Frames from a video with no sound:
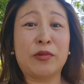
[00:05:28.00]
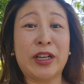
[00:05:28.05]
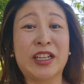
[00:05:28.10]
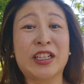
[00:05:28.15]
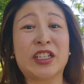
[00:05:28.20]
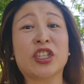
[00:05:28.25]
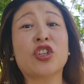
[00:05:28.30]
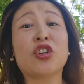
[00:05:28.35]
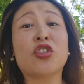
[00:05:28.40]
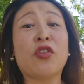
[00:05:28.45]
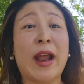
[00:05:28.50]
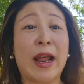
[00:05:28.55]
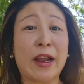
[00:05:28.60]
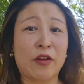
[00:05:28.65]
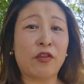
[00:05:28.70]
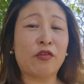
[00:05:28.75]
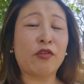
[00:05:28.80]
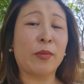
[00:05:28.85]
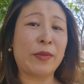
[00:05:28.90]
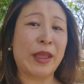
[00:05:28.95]

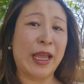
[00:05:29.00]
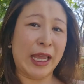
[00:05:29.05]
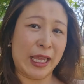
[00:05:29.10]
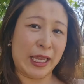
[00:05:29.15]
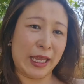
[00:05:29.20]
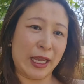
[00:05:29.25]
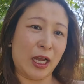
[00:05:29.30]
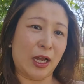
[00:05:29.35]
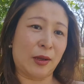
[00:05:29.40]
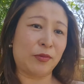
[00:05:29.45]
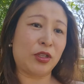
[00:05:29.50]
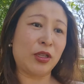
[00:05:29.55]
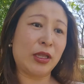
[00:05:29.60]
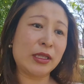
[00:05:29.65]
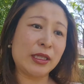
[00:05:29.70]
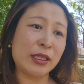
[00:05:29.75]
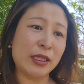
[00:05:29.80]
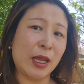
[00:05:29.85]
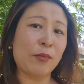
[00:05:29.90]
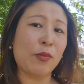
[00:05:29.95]
detract from their income? So
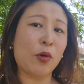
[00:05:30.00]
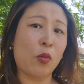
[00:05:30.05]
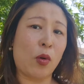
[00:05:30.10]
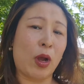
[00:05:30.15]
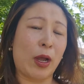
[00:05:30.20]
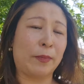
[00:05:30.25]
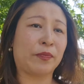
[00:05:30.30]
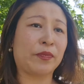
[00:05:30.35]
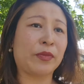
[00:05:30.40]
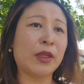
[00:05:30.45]
this is number one.